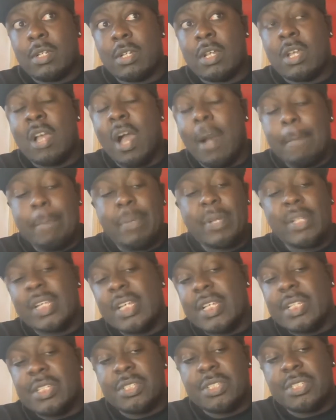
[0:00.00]

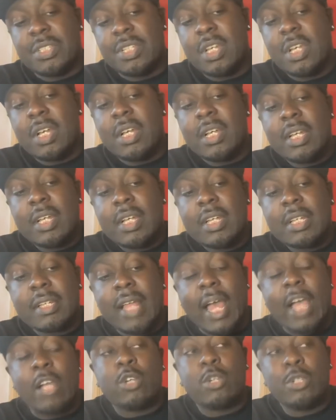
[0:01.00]
companies
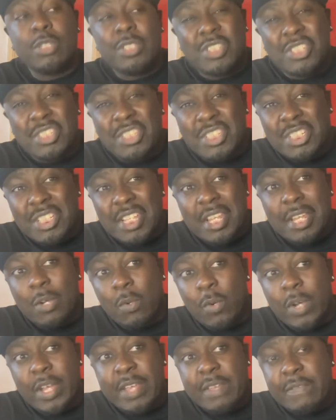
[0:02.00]
that could
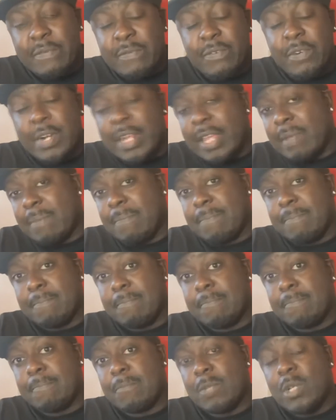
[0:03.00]
steal E3.
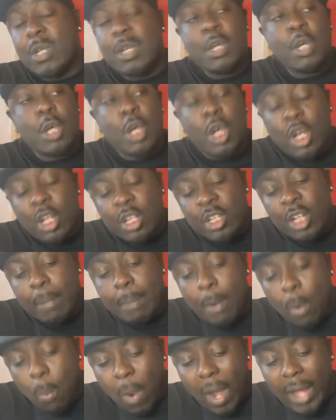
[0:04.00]

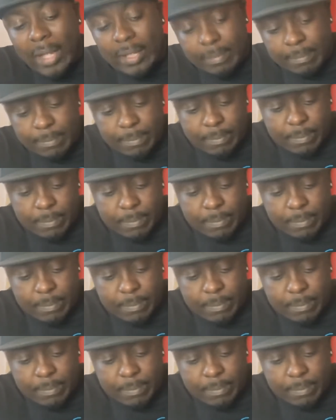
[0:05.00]
Number one,